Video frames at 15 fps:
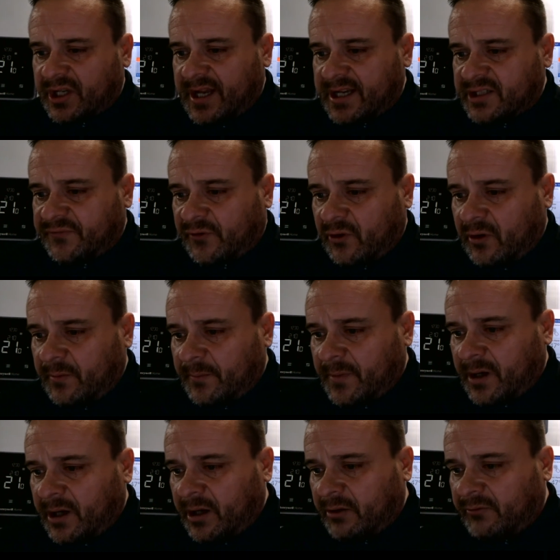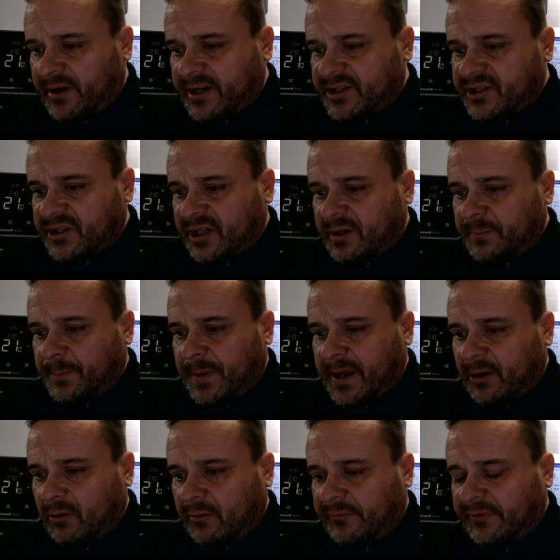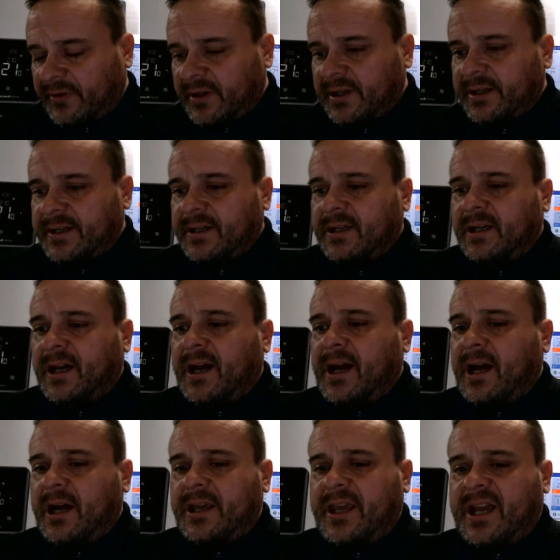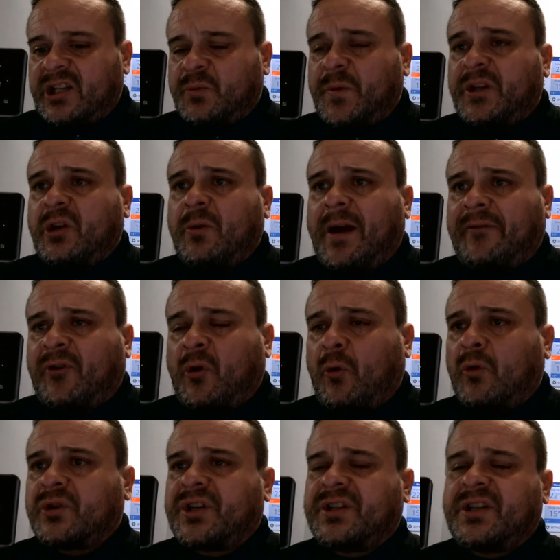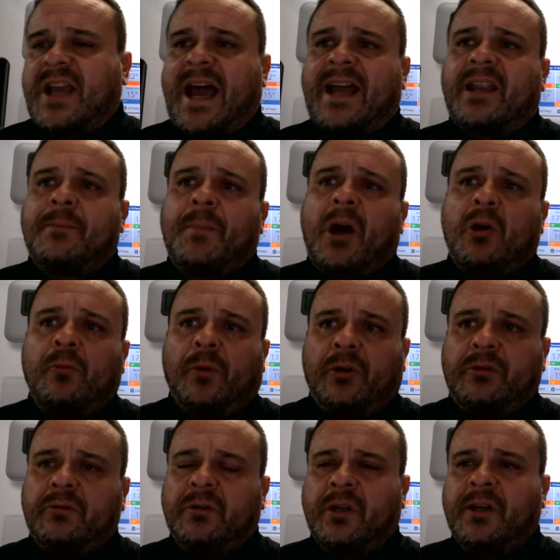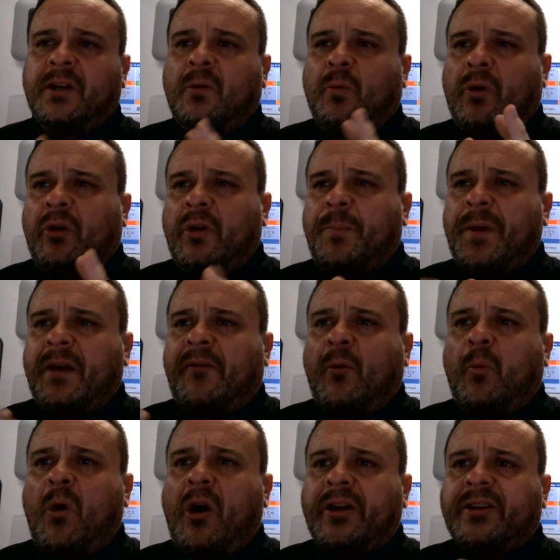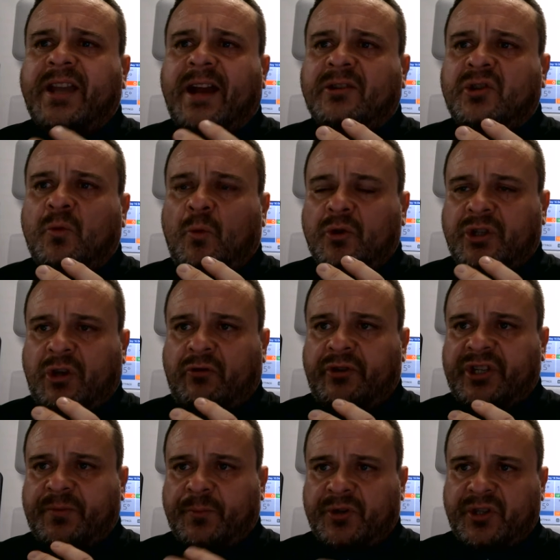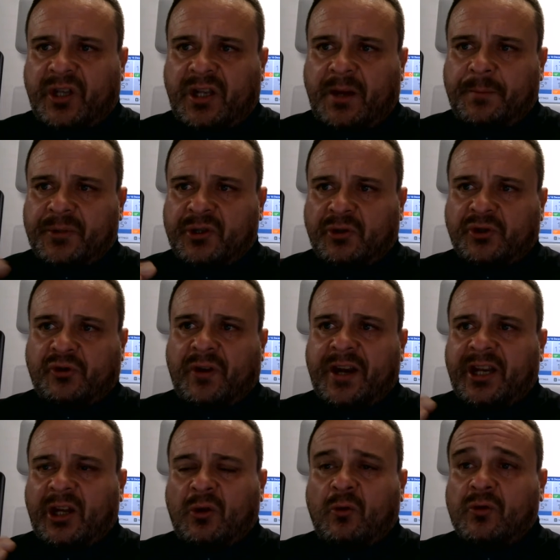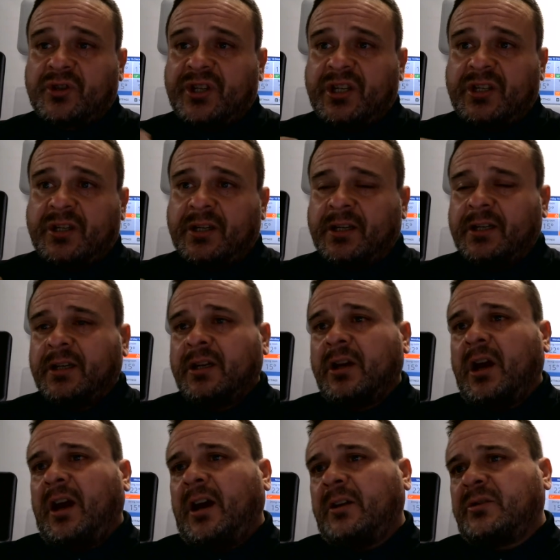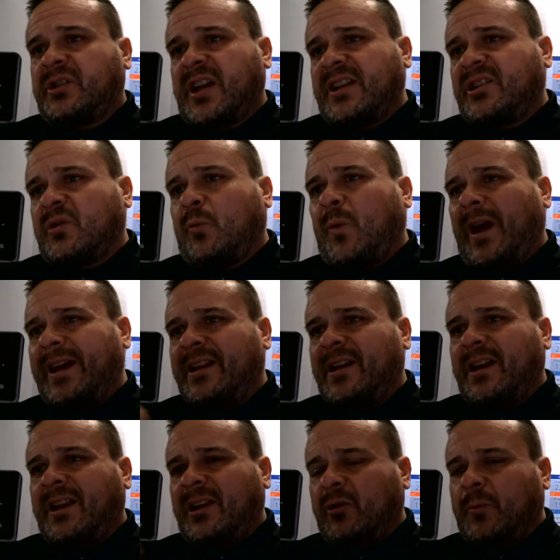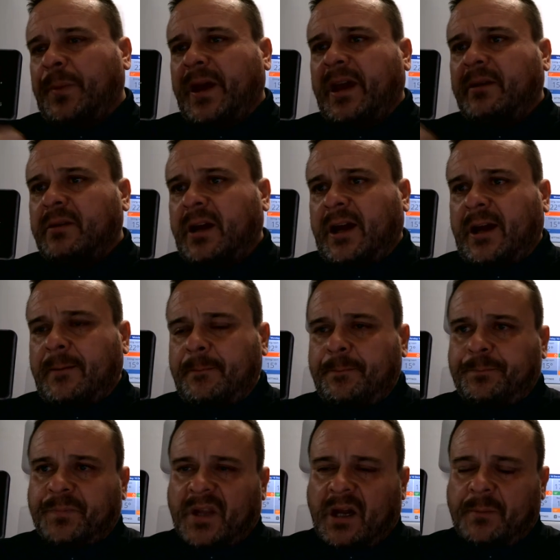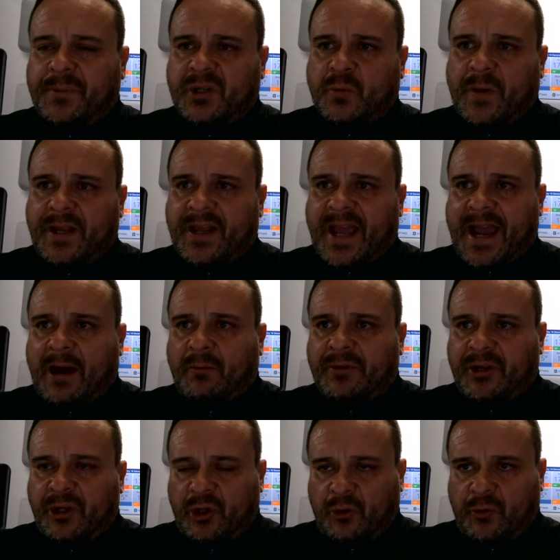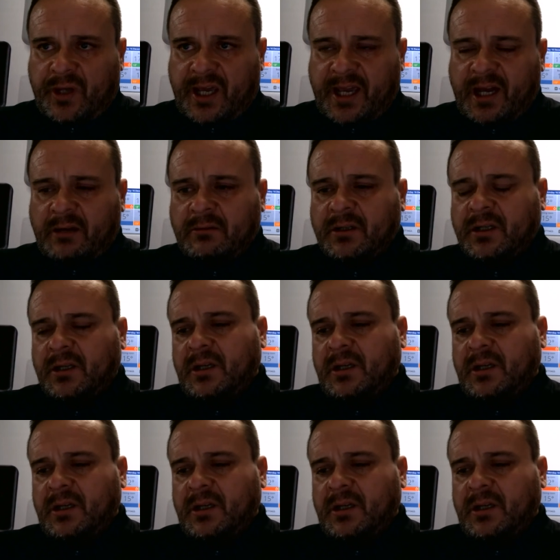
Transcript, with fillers: And that's from uh, Penov. Uh, yes, we do have courses. At the moment, we're on a bit of a wind down towards Christmas. The numbers on training courses uh, tend to wane a little bit um, uh, between now and the new year.